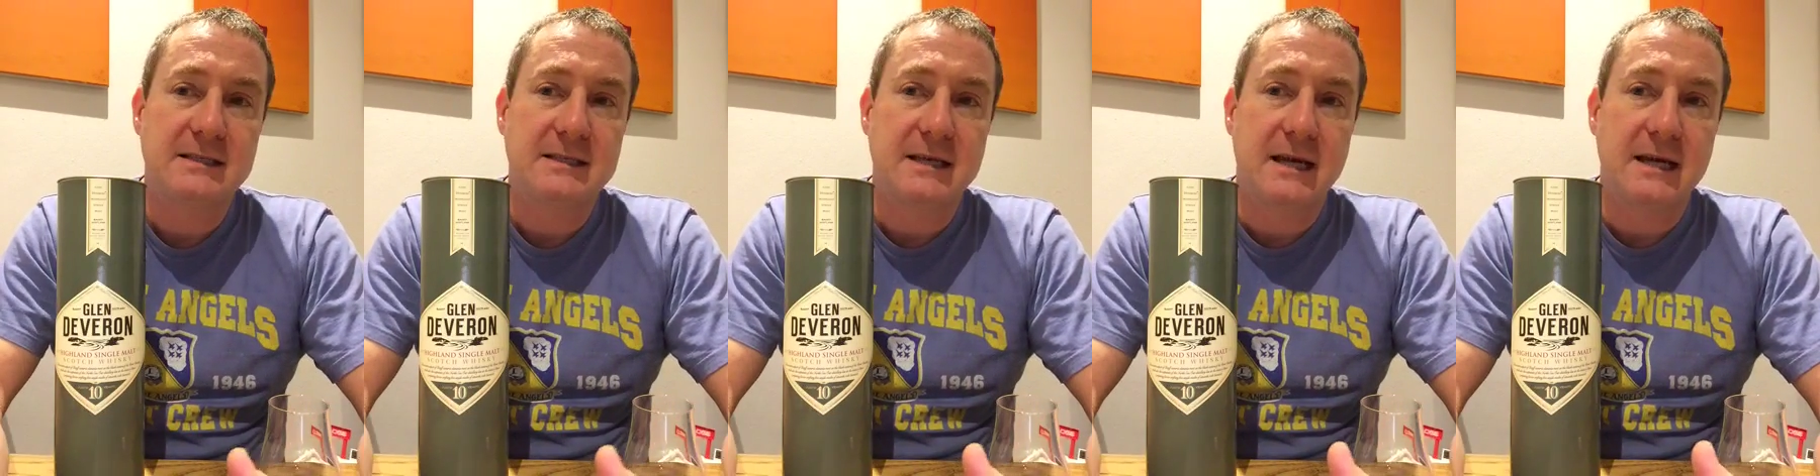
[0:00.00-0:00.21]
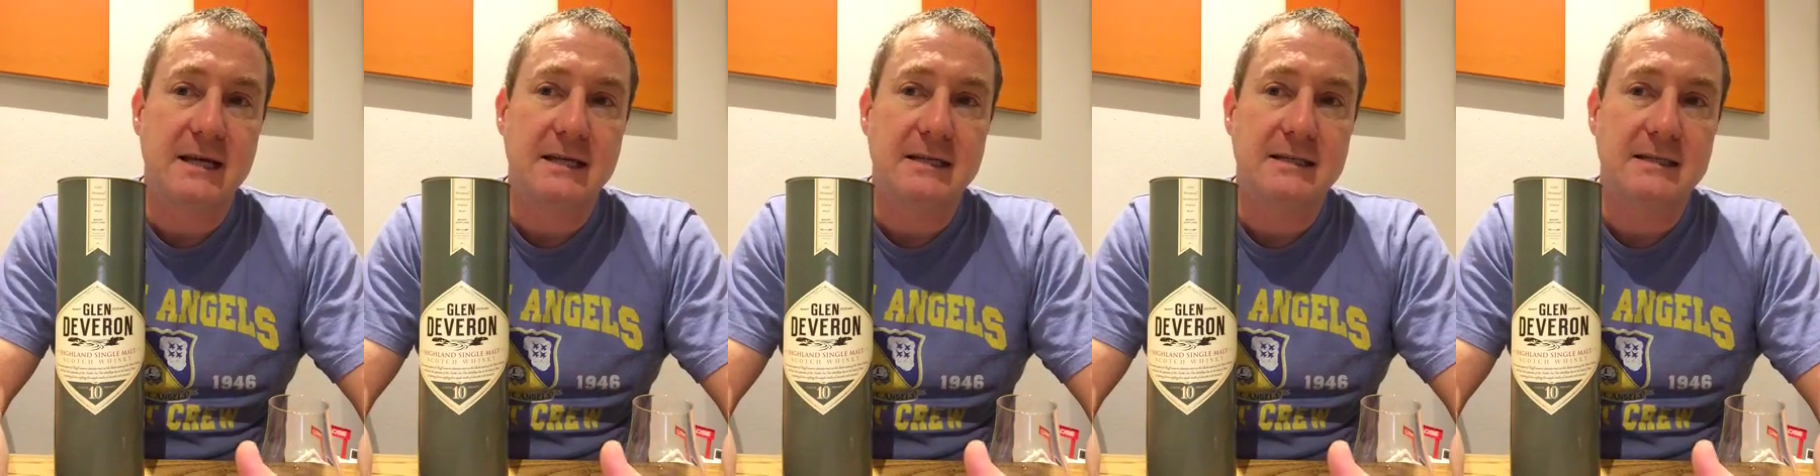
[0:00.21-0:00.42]

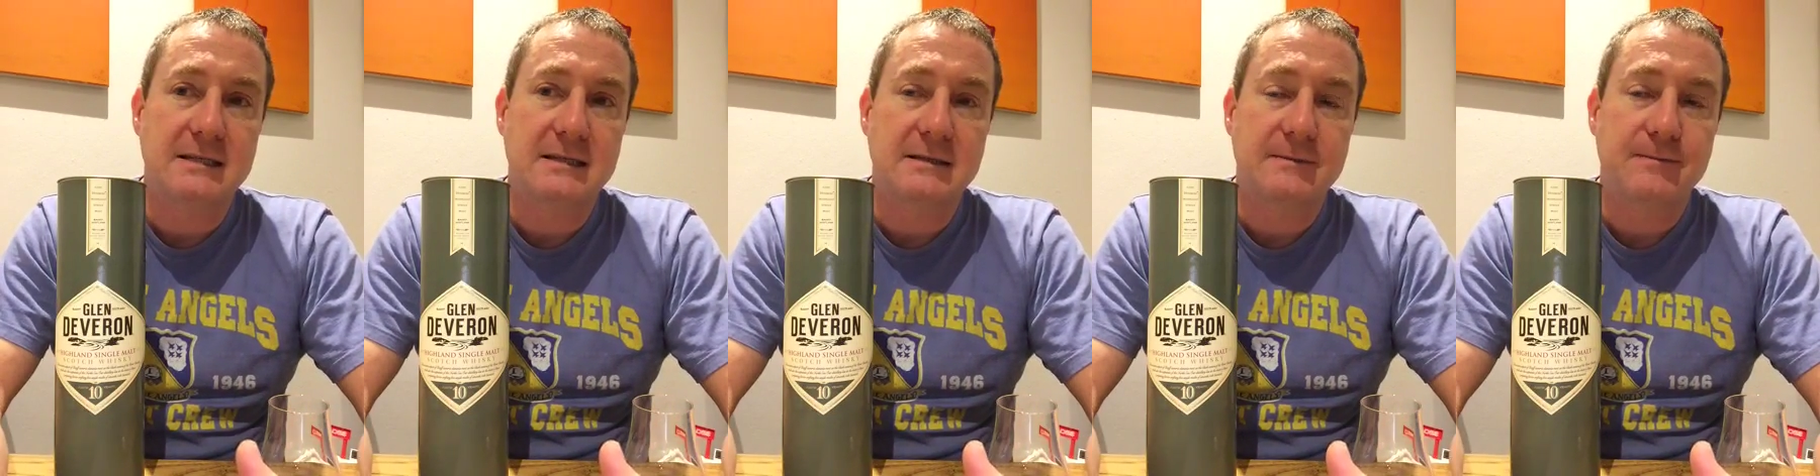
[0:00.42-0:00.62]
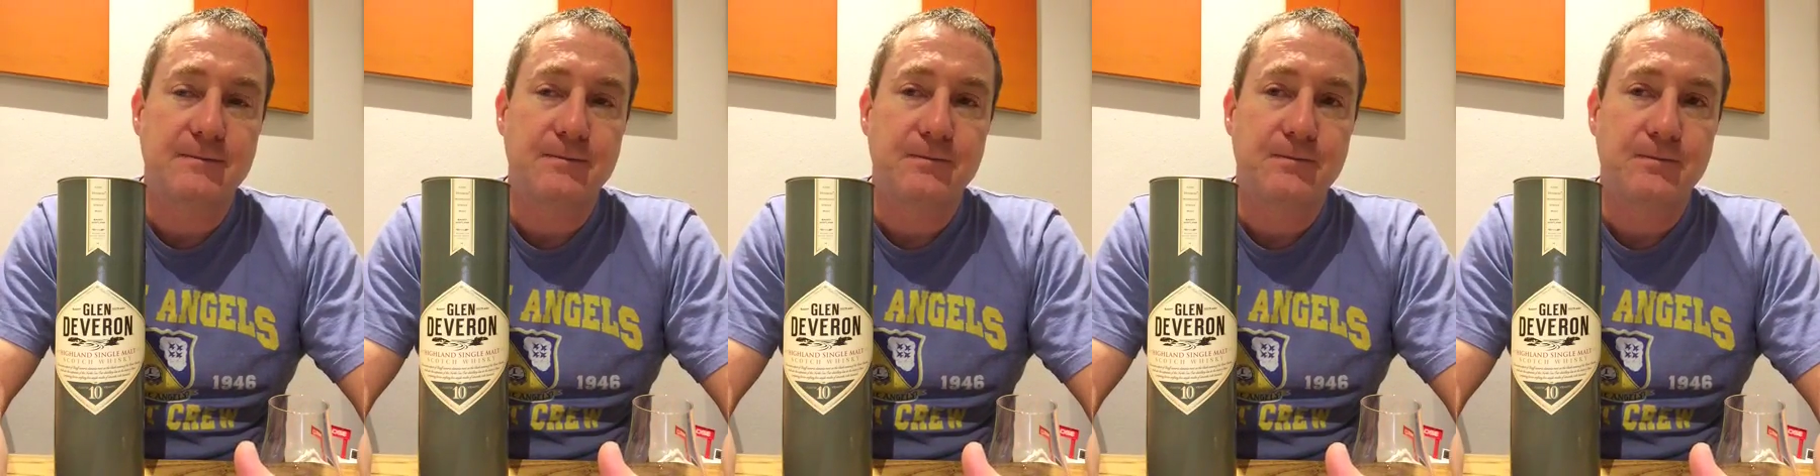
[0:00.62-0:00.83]
days,